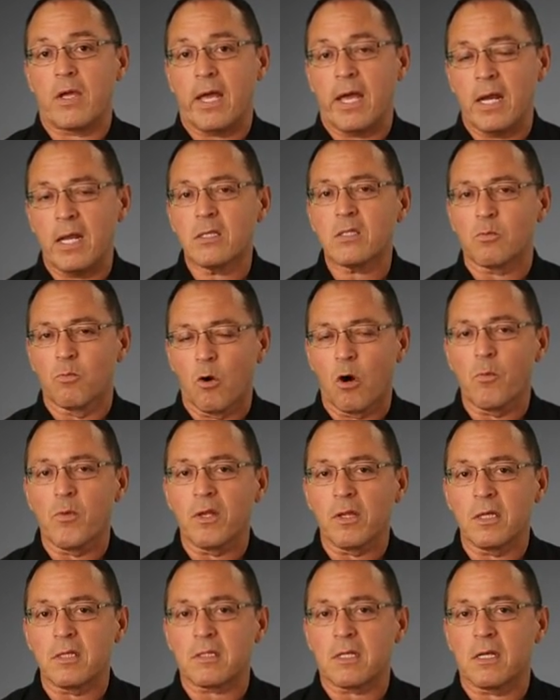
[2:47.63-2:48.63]
and it's more
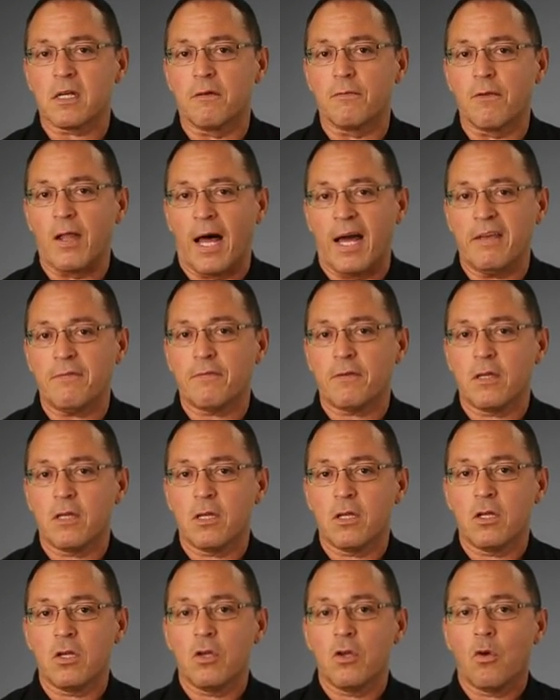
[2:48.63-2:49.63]
realistic of life,
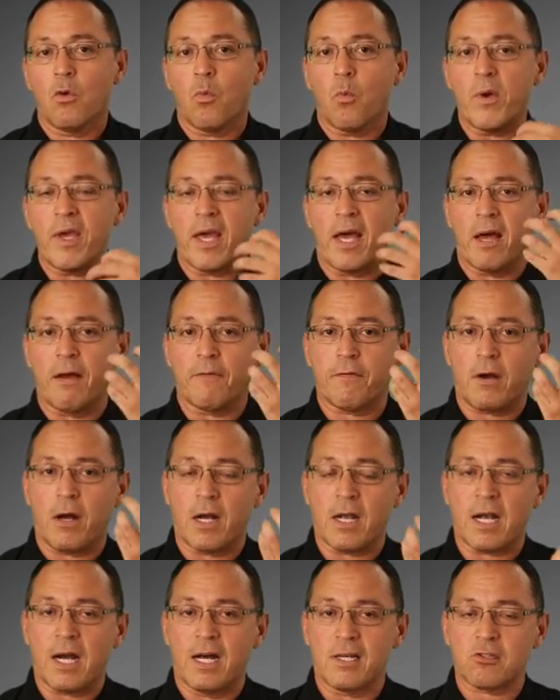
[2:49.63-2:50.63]
we have
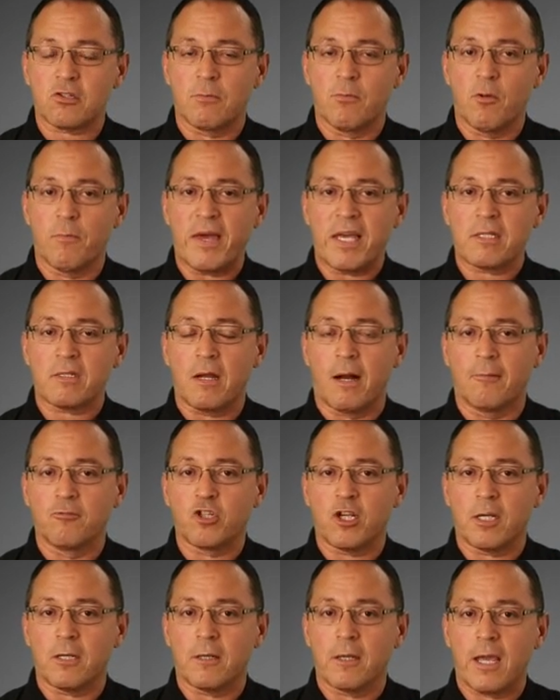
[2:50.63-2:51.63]
a customer-based
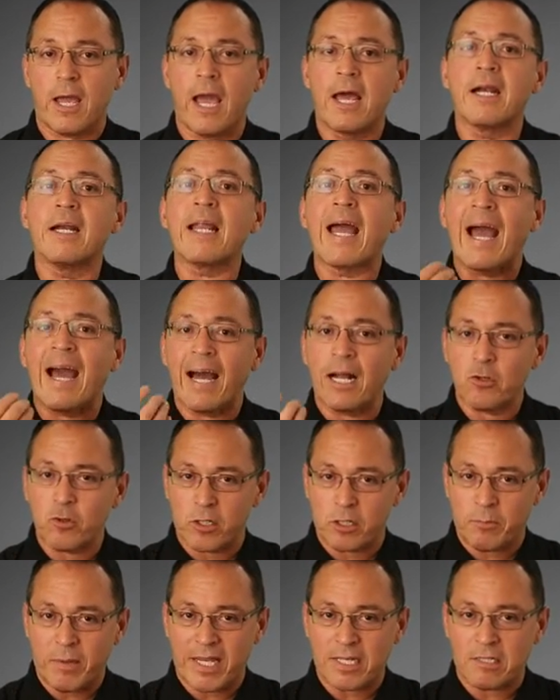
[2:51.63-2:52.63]
object and an
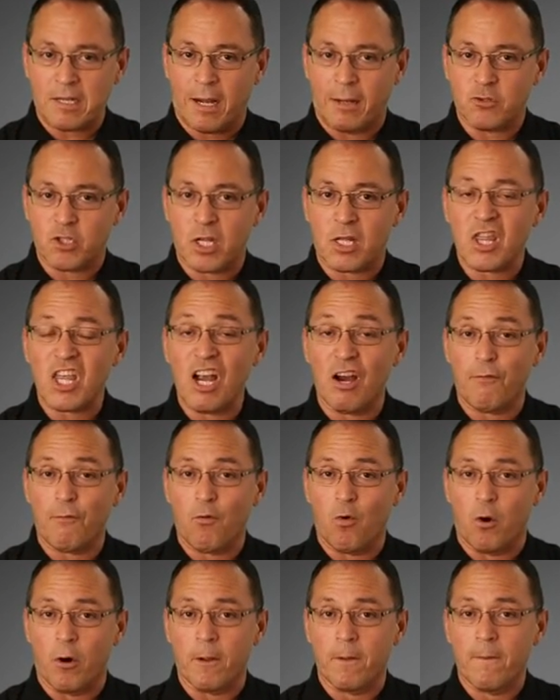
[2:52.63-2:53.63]
address-based object.
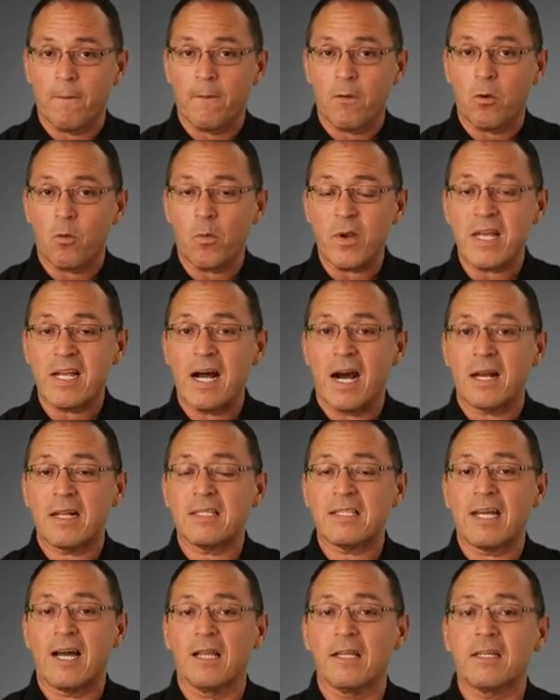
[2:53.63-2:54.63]
Therefore, we got
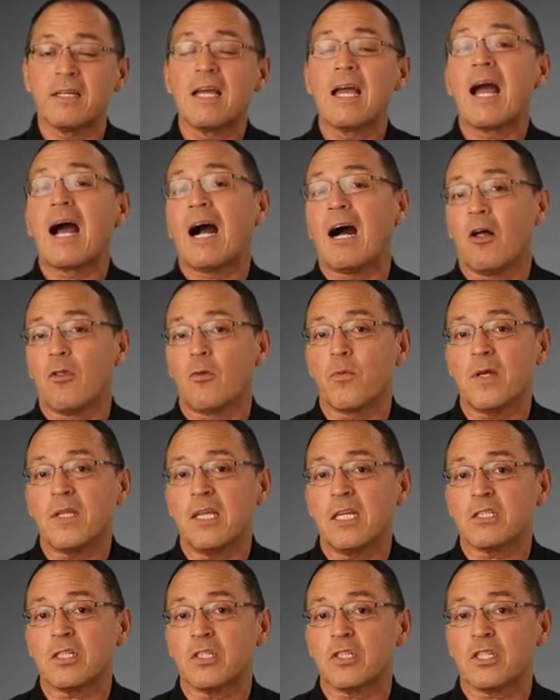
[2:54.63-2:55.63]
to tell it how the
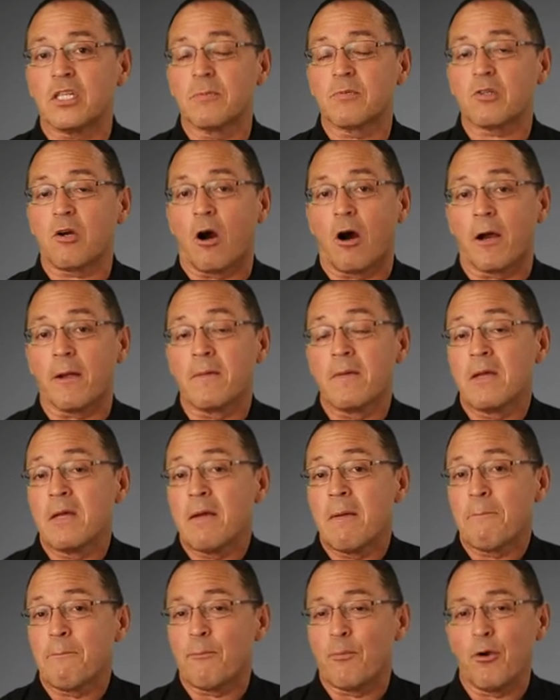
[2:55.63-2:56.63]
relationships are.
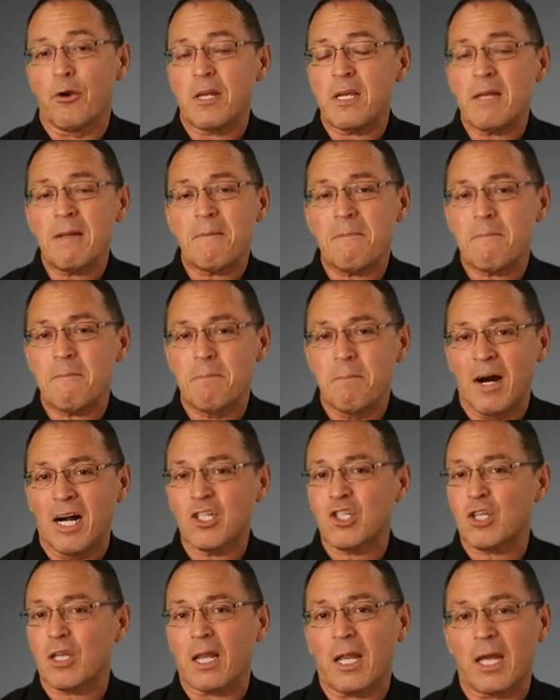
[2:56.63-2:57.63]
Pretty
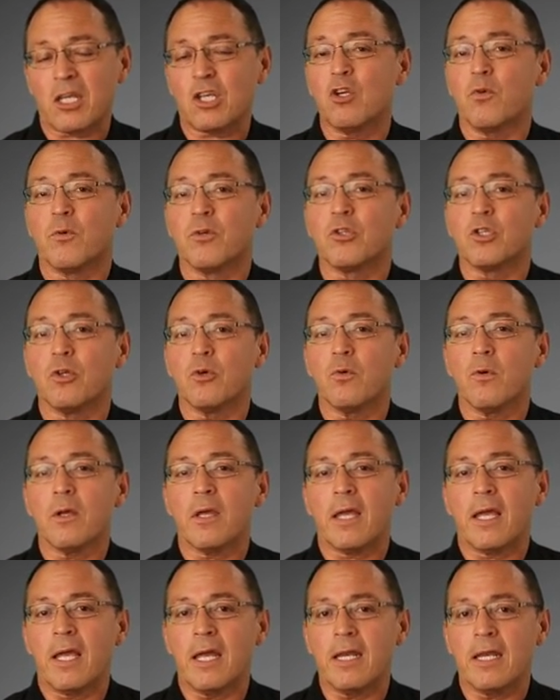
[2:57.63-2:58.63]
much like you would do
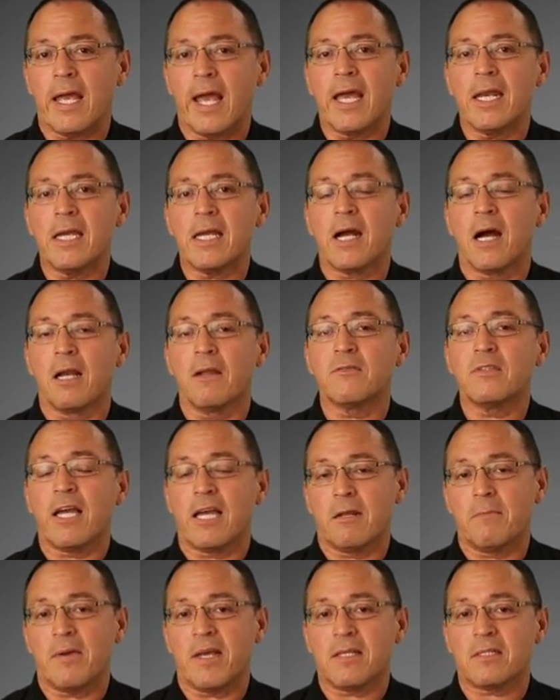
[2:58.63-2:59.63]
in any kind of
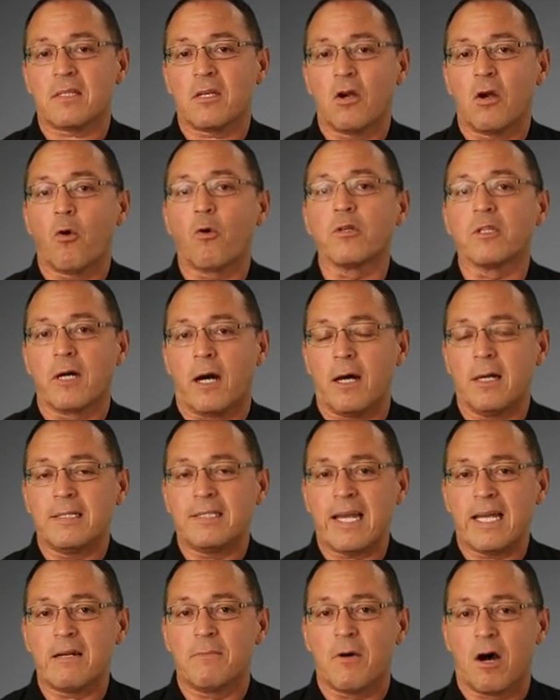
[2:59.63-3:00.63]
database or
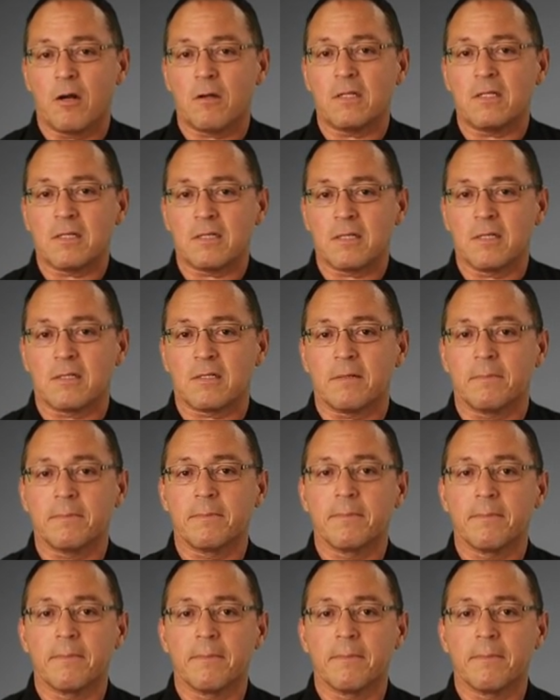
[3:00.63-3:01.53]
data modeling system.